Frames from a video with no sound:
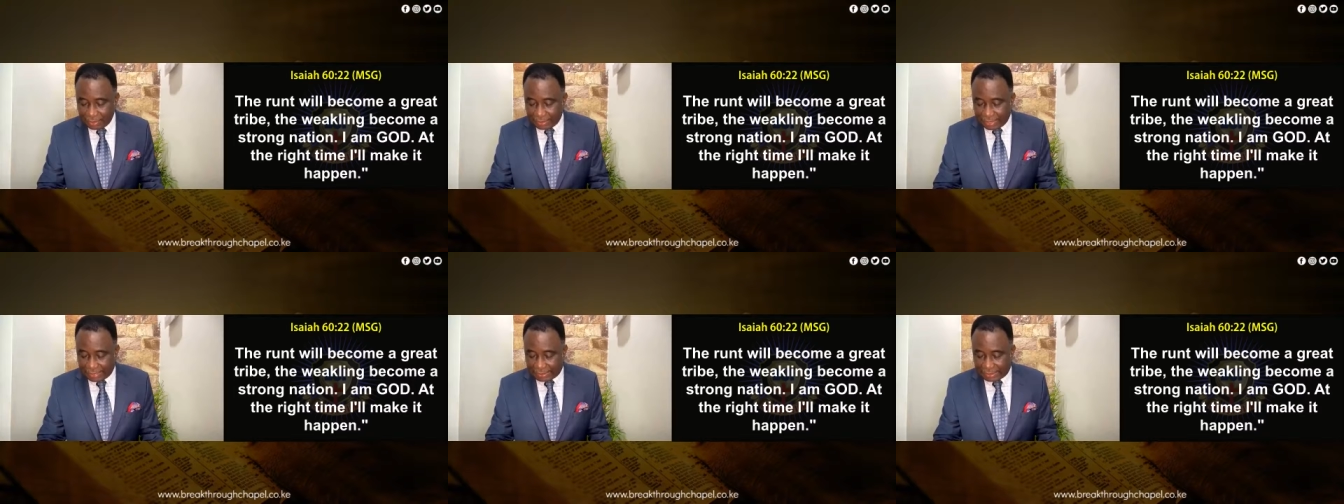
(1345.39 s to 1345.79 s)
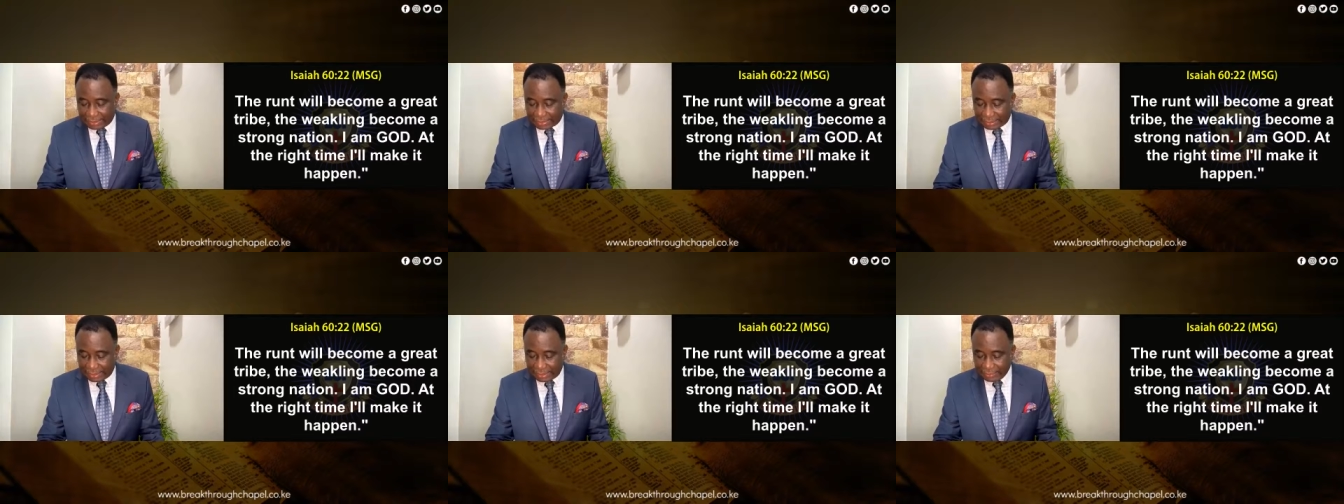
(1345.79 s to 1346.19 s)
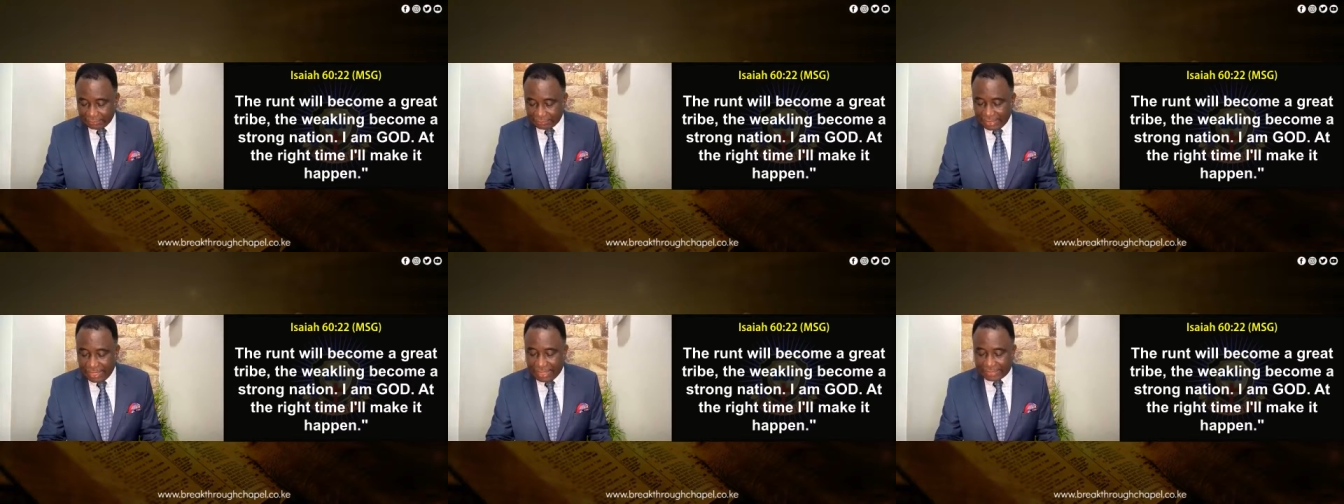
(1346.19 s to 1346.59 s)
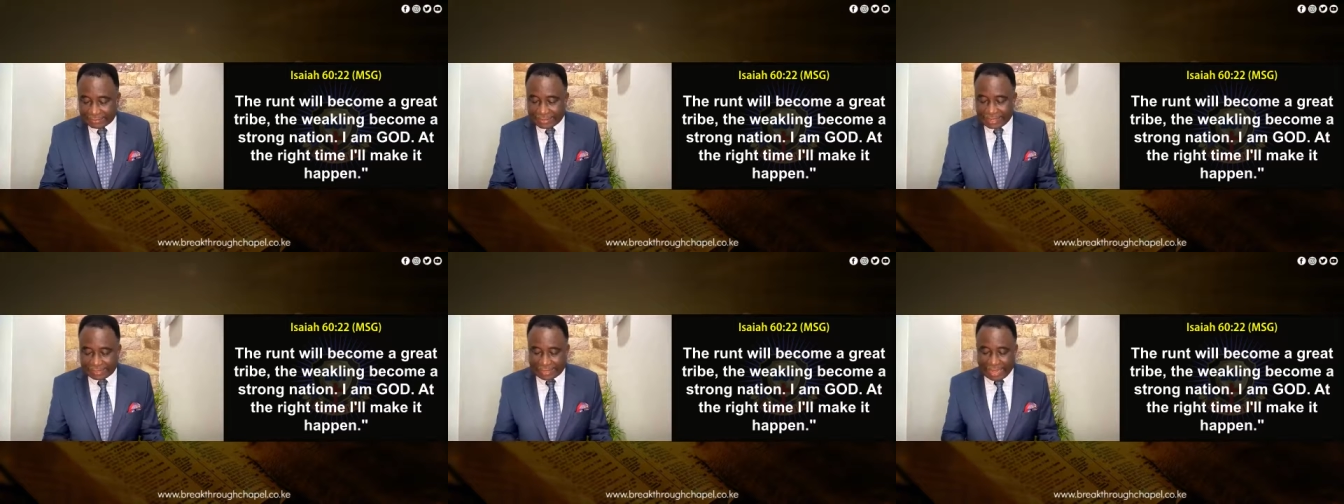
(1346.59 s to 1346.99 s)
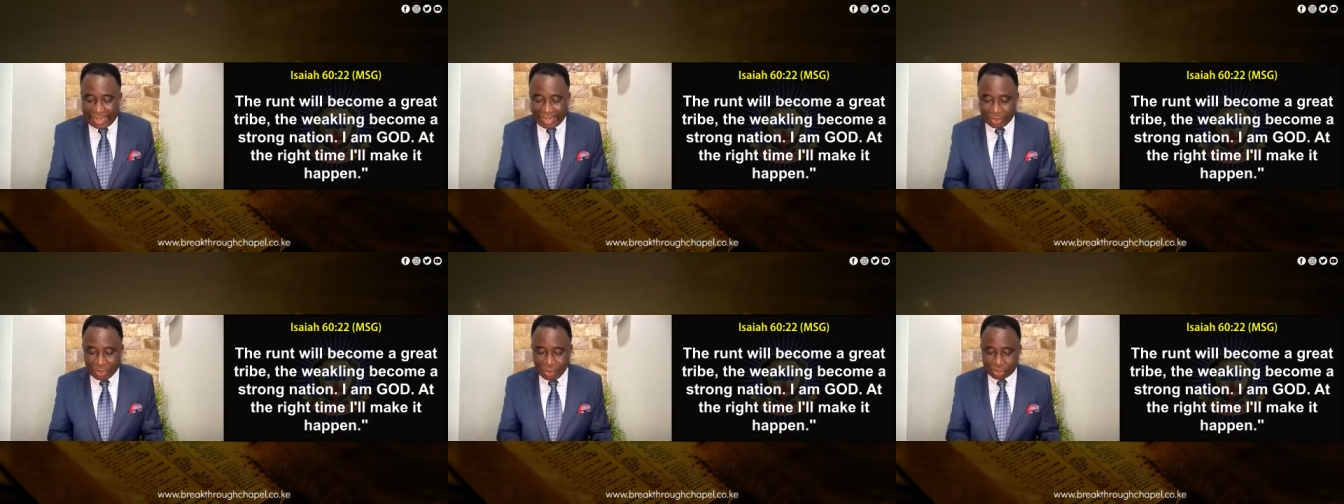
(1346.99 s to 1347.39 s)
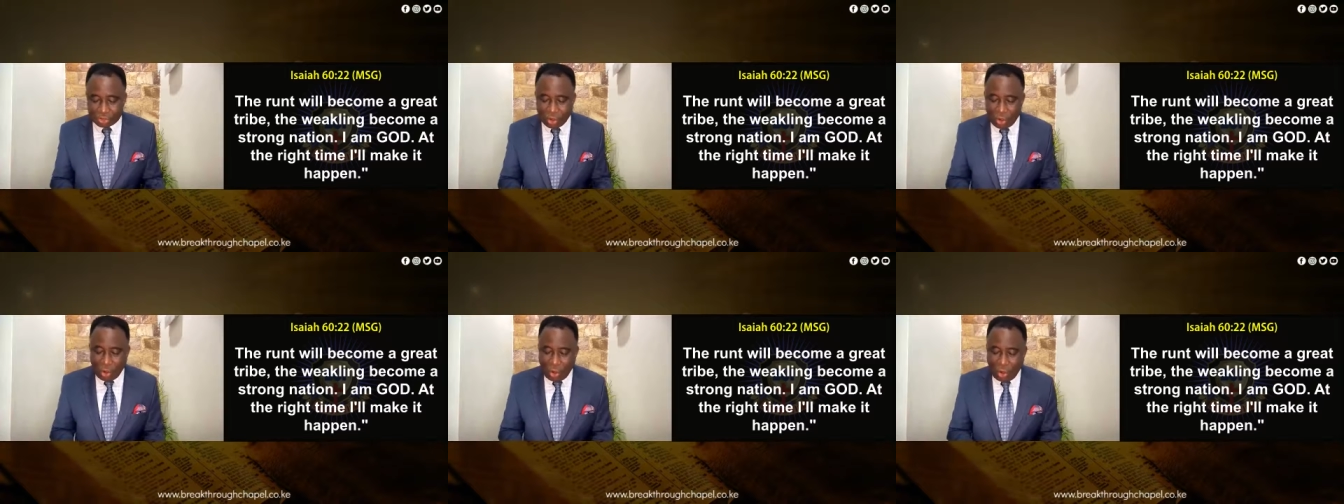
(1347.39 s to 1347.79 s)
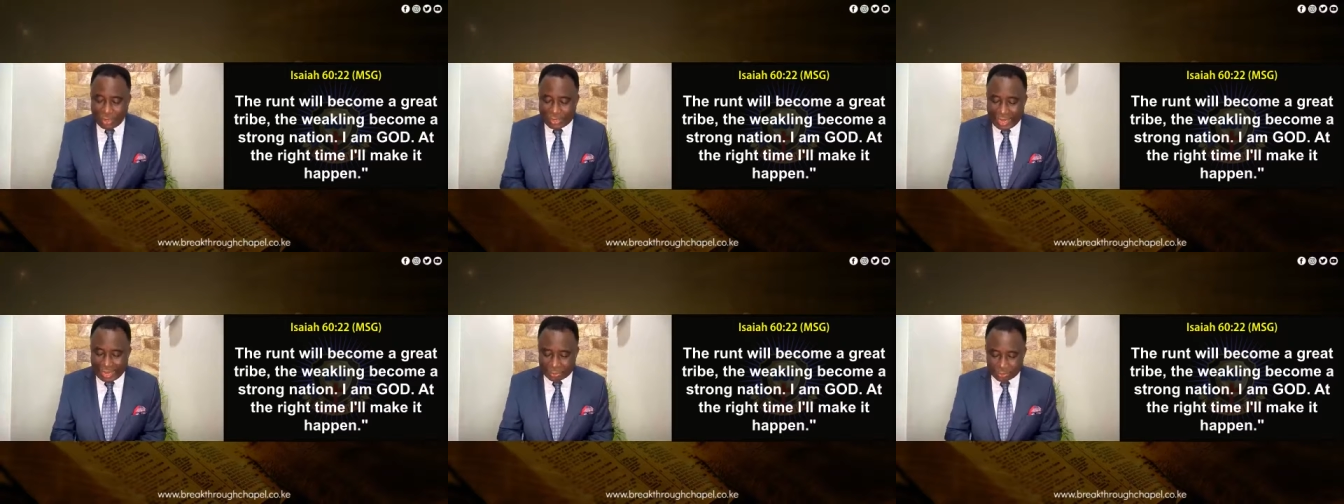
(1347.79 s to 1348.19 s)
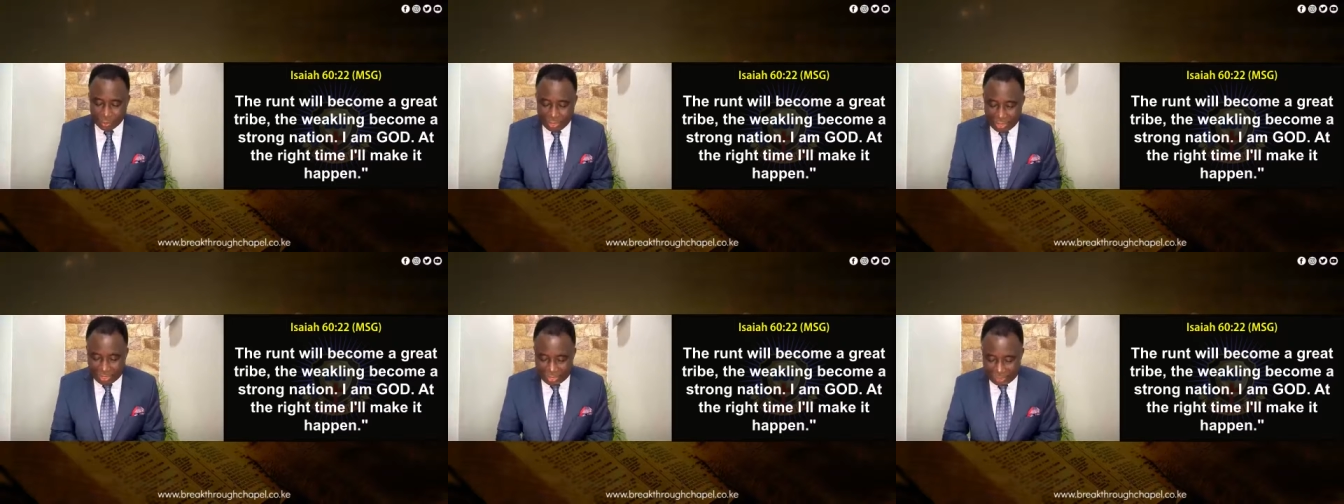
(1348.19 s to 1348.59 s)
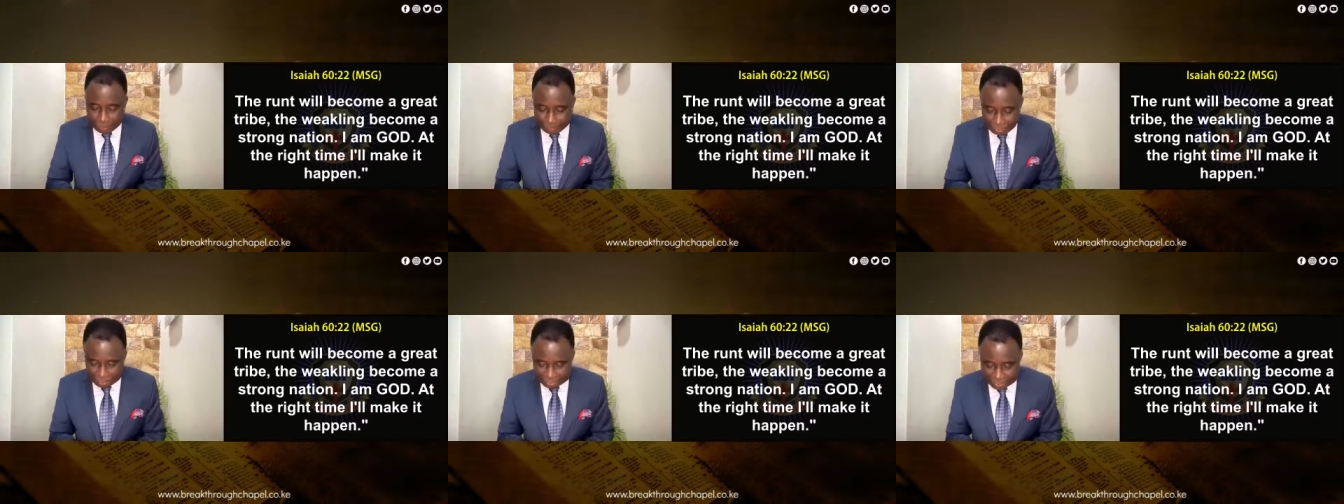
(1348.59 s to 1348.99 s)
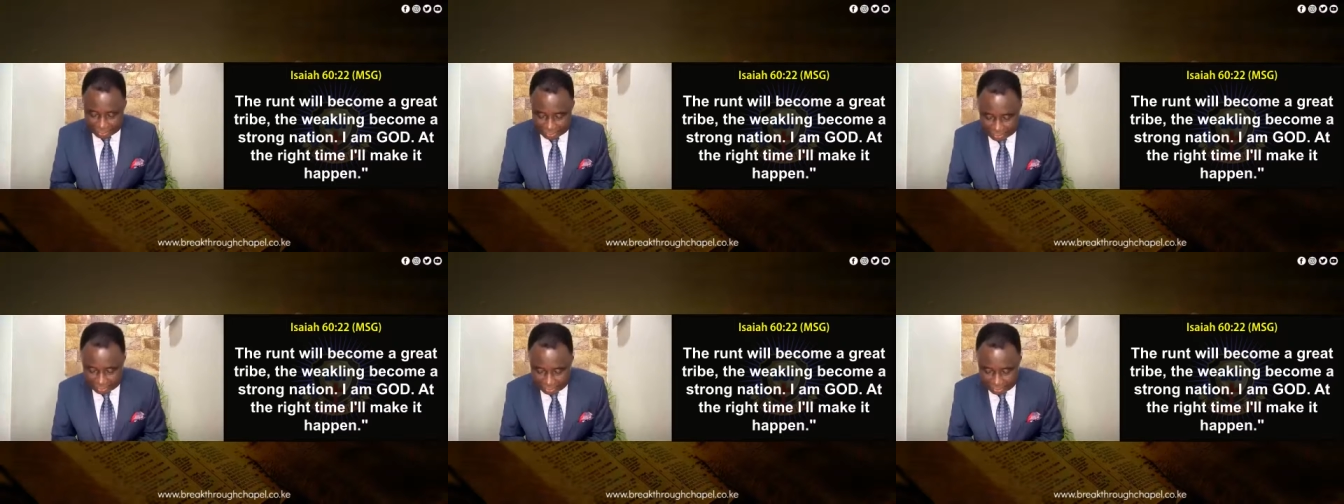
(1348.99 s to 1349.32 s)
That is, things that are not all that way important.